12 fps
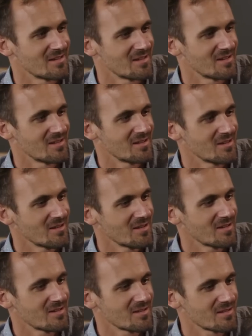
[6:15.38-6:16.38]

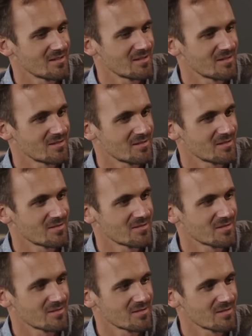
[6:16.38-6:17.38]

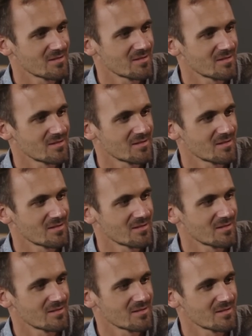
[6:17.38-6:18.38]

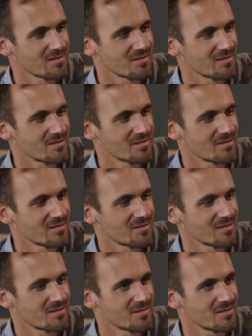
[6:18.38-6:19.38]

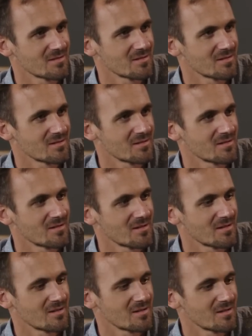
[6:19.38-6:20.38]

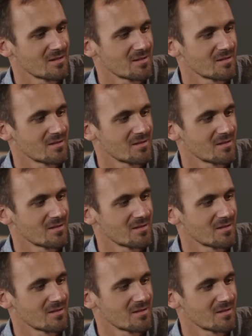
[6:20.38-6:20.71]
(not speaking)